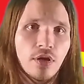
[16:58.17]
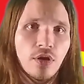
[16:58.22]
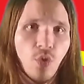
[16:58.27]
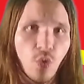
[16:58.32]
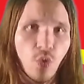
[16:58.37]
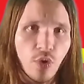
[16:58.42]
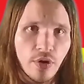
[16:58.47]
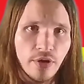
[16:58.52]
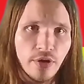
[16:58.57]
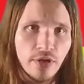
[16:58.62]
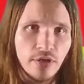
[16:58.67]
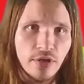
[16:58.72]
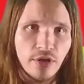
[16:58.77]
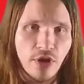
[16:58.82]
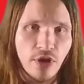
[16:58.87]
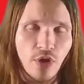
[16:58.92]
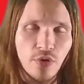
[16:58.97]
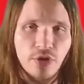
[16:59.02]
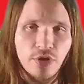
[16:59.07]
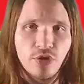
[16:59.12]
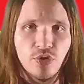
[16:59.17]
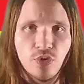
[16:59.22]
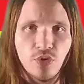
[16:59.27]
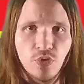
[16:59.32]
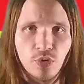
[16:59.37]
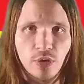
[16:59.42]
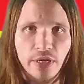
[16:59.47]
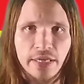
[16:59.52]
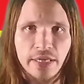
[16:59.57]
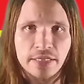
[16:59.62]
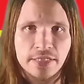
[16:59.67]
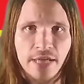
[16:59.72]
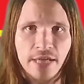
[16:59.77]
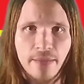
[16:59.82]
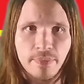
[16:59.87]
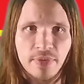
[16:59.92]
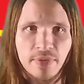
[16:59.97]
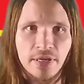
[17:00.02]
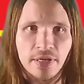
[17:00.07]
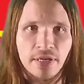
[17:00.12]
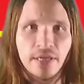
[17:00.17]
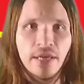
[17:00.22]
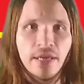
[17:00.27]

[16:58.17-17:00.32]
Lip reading: Or go to Google and type in